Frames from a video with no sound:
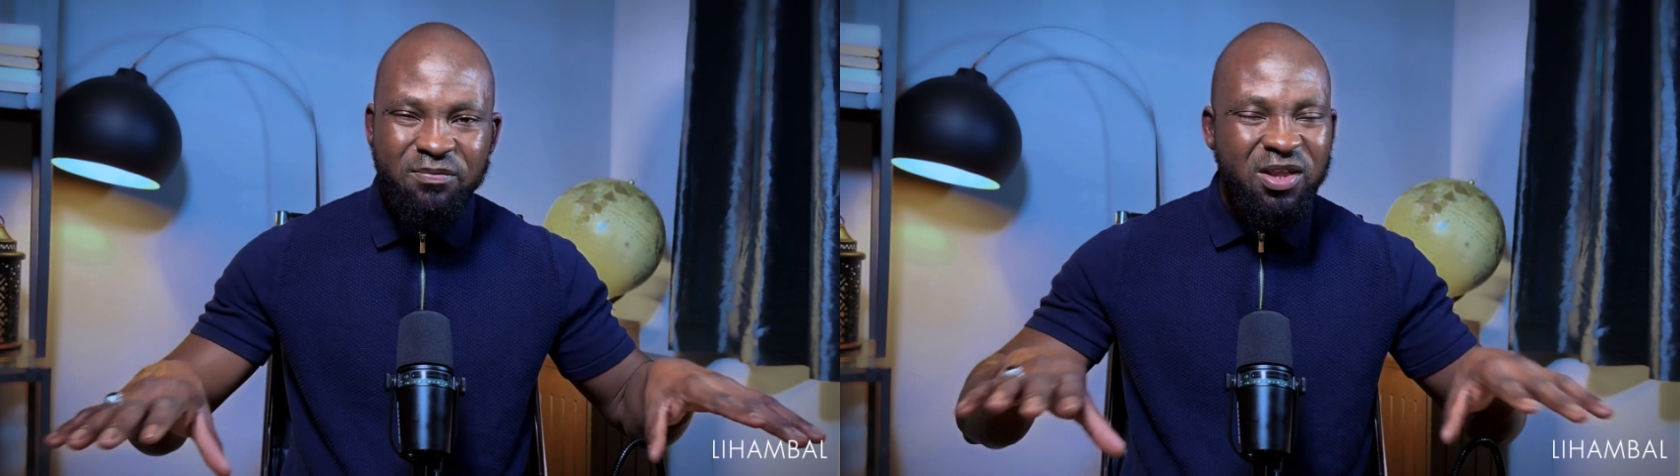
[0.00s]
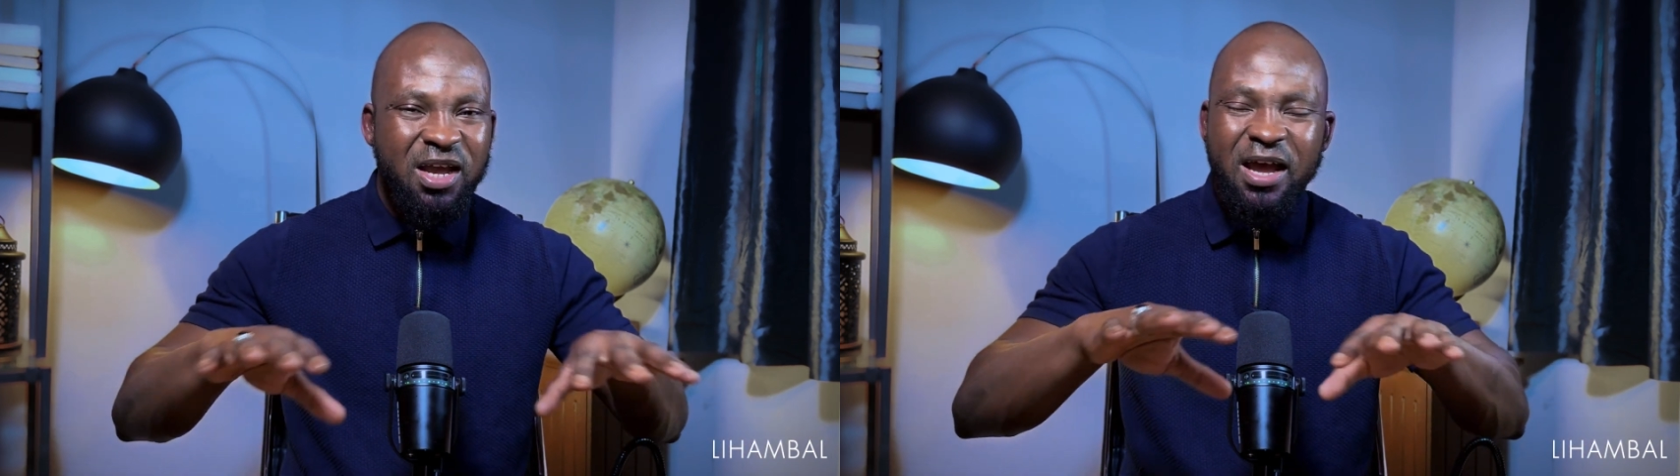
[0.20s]

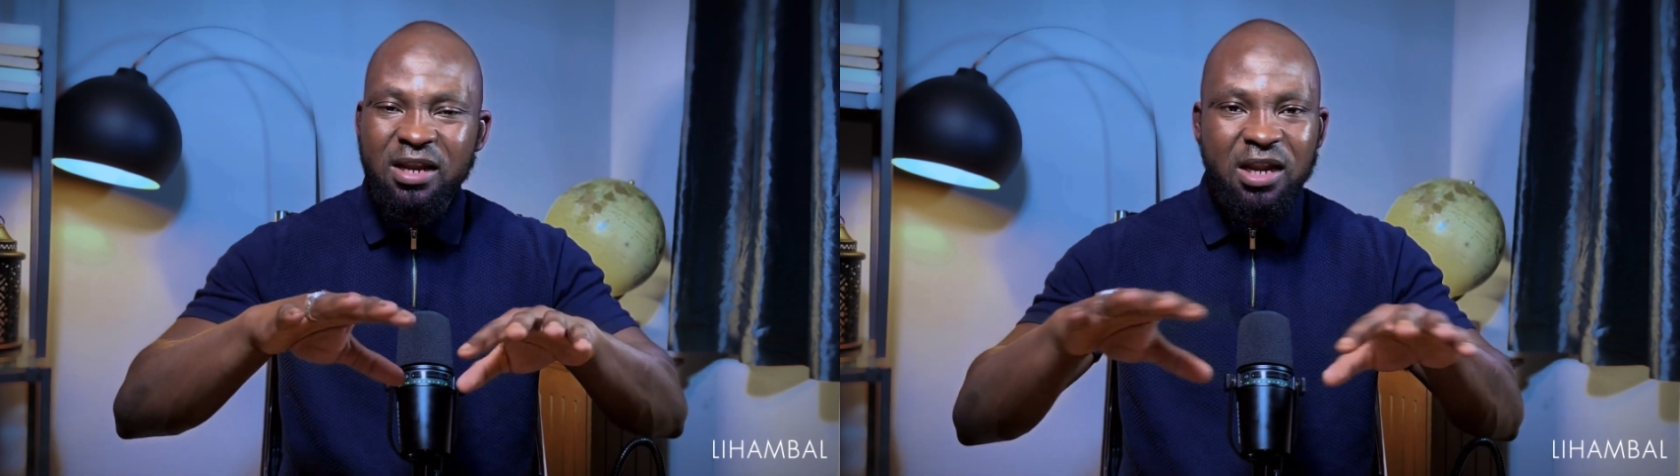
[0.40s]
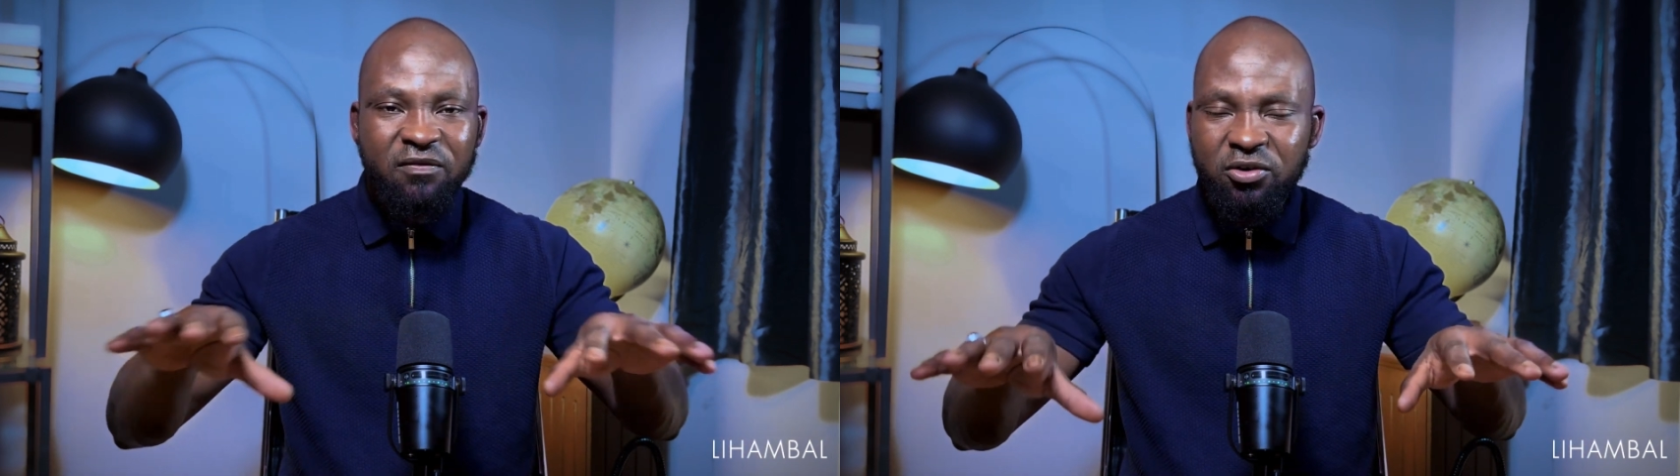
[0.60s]
They can
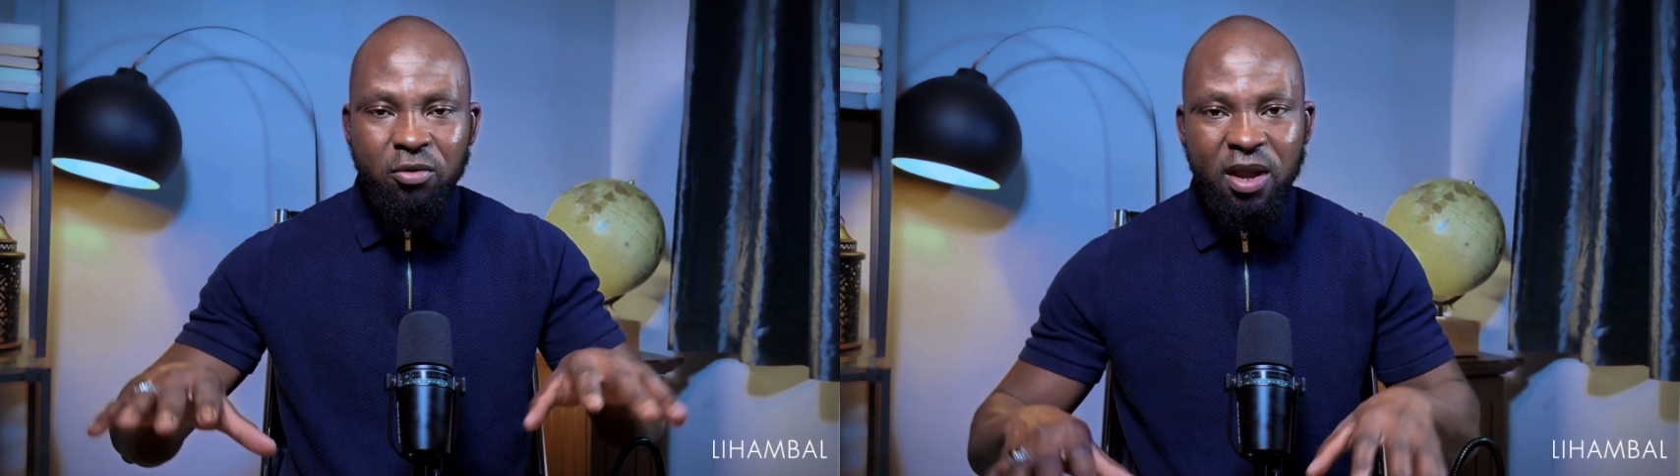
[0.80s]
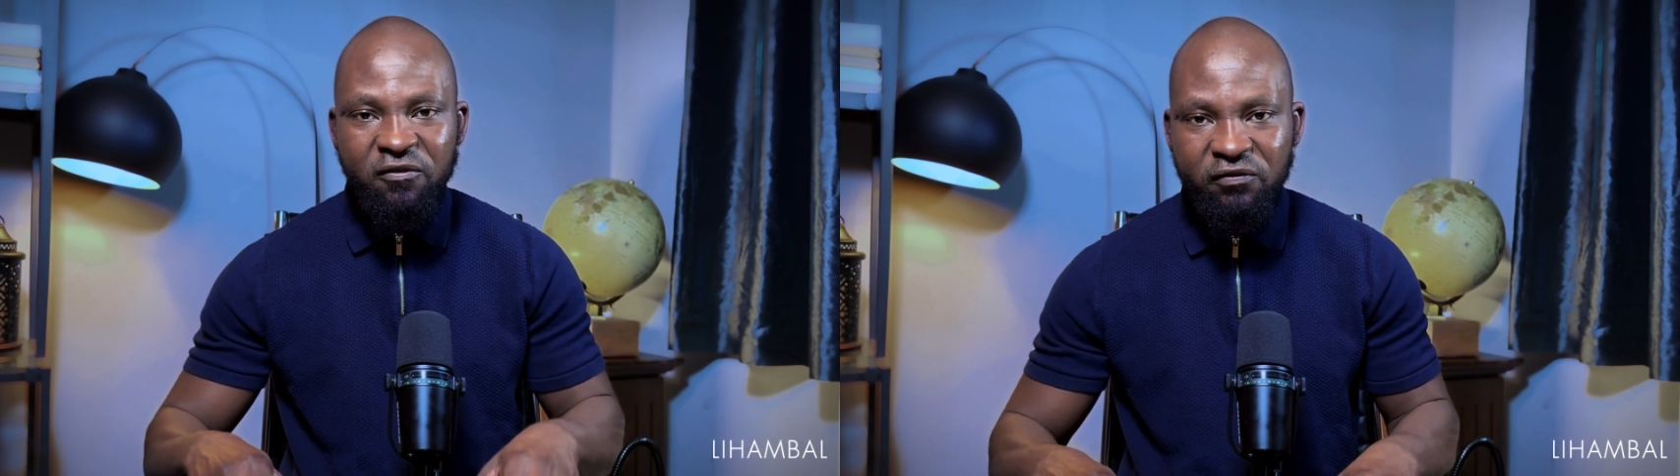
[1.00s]
never
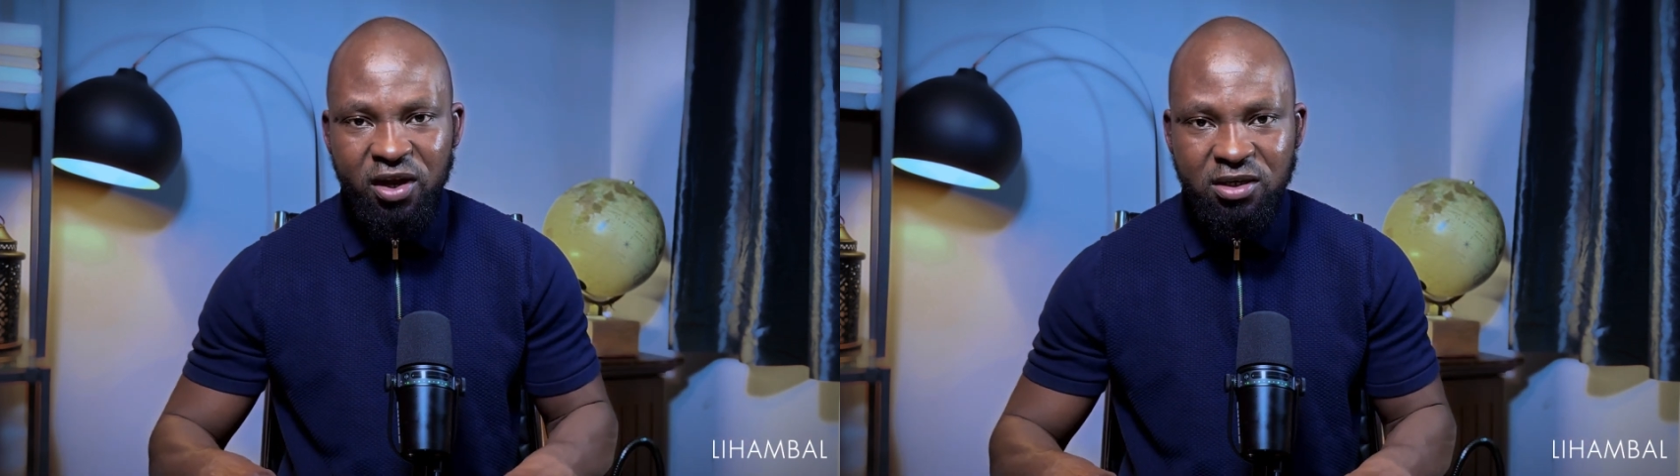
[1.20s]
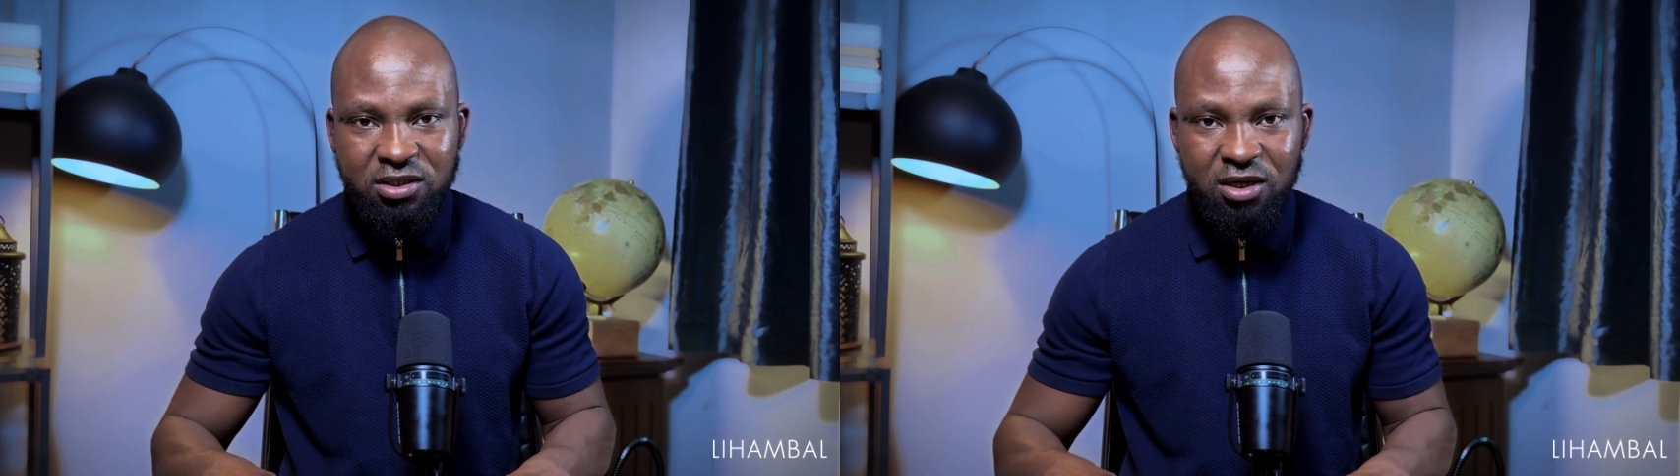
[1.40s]
remain
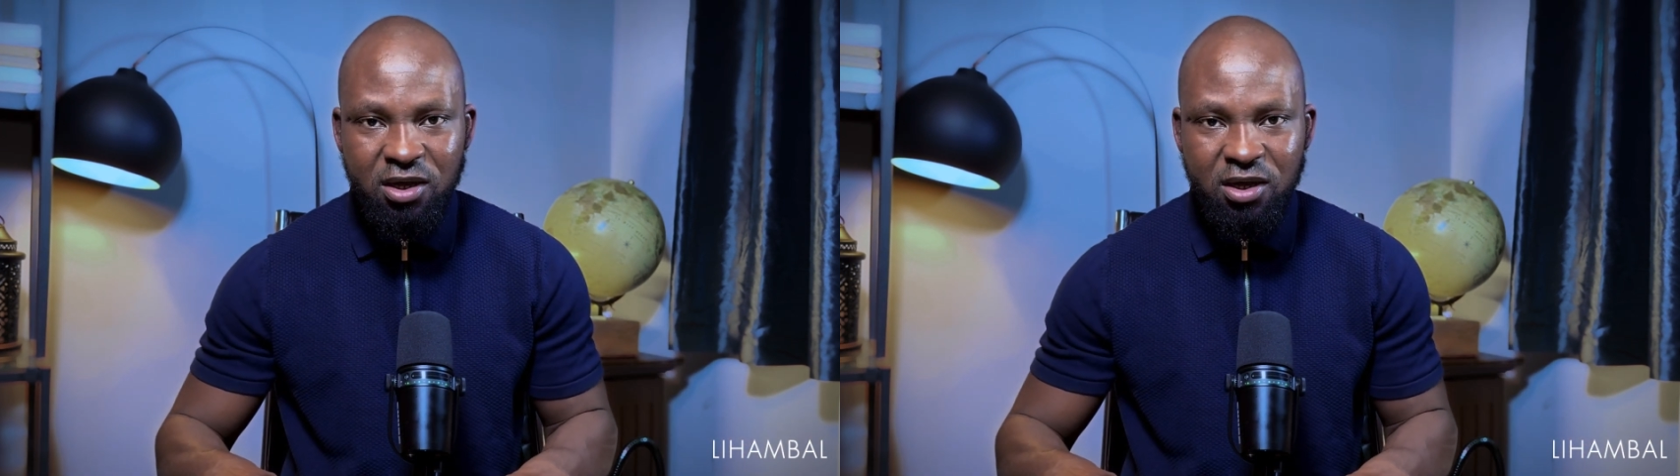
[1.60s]
friends.